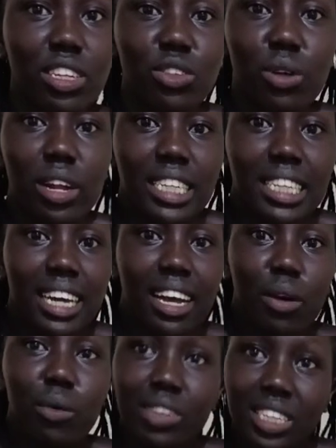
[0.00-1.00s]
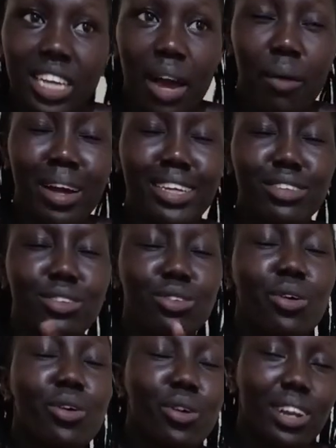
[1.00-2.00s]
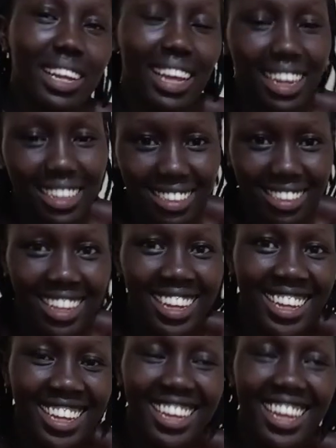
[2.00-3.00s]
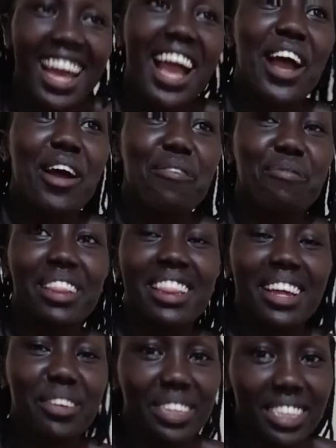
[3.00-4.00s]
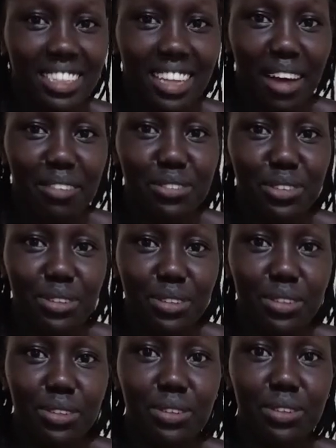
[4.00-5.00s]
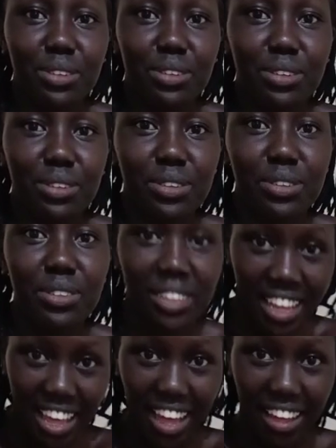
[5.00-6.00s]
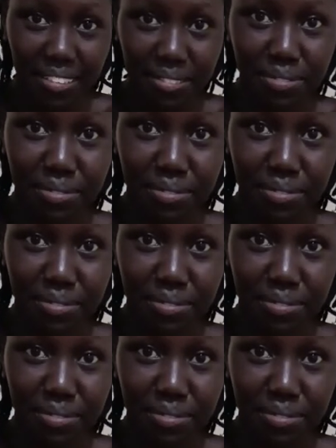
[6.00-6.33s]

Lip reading: I just want to take a quick shower. It's so cold, guys, but then you just have to. So yeah,